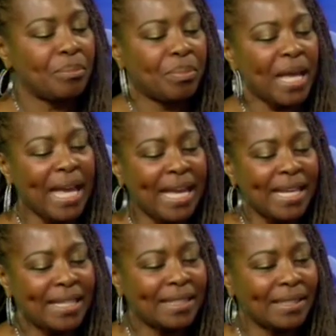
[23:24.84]

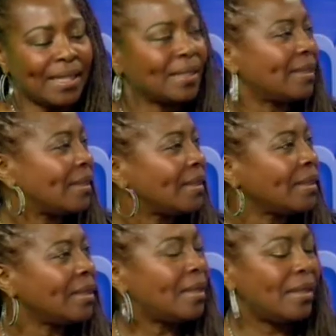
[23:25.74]
pain, I think.
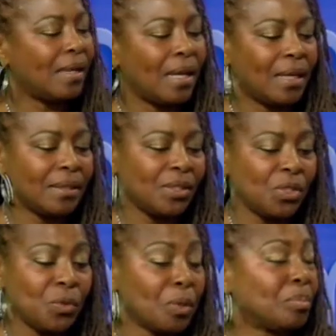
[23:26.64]
Uh, this
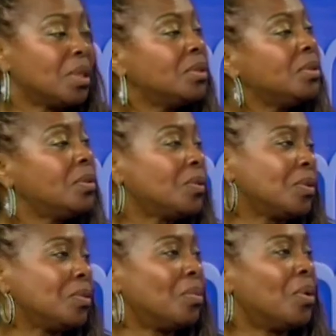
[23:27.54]
is where blues
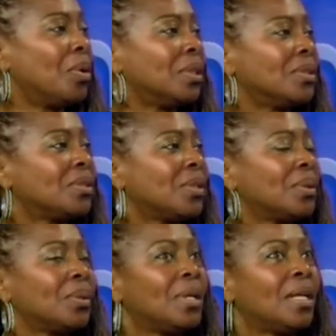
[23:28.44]
was born.
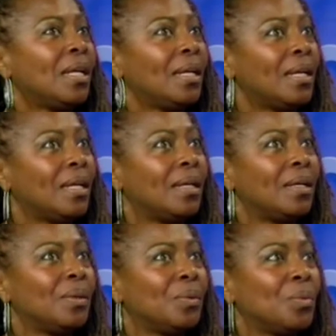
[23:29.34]
So,
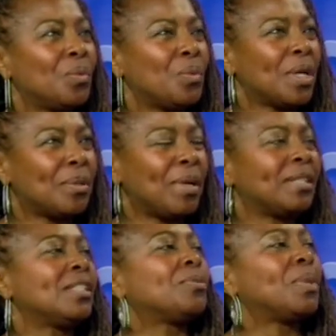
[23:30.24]
what about
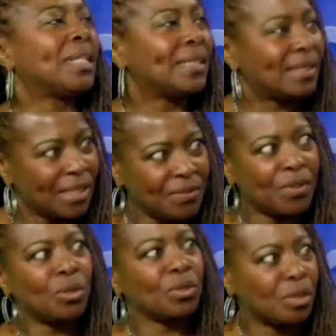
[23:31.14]
this place
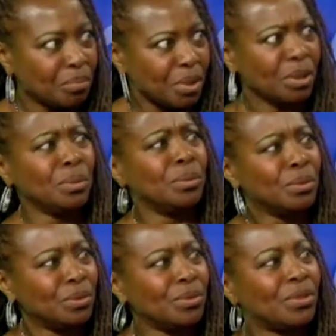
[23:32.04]
evoked blues?
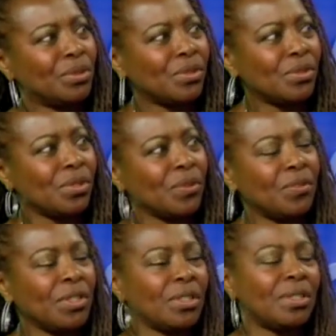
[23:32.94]
So if
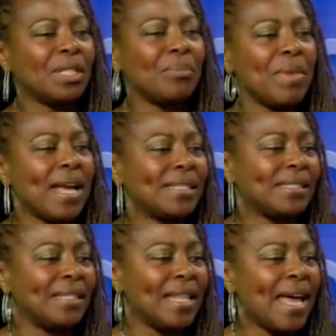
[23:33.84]
you could only
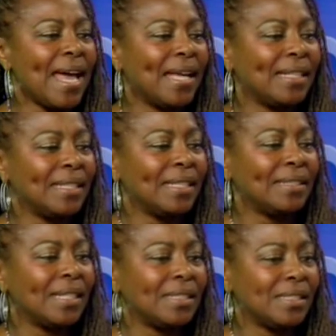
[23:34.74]
imagine that, it,
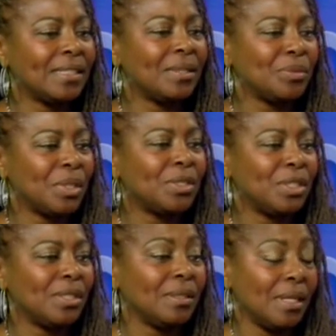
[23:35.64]
it just, it,
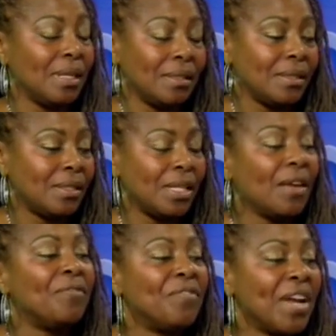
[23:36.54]
it's a
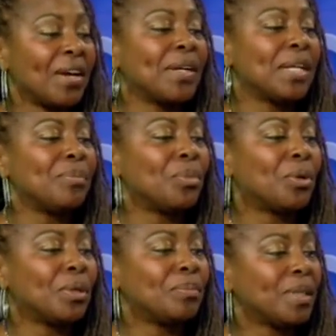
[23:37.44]
very
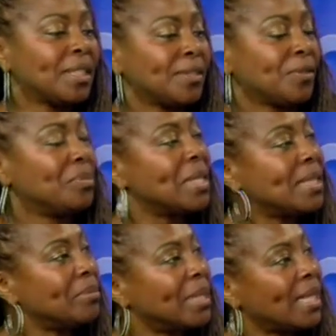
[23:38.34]
important place for me
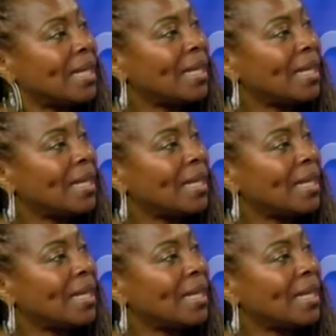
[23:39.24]
to be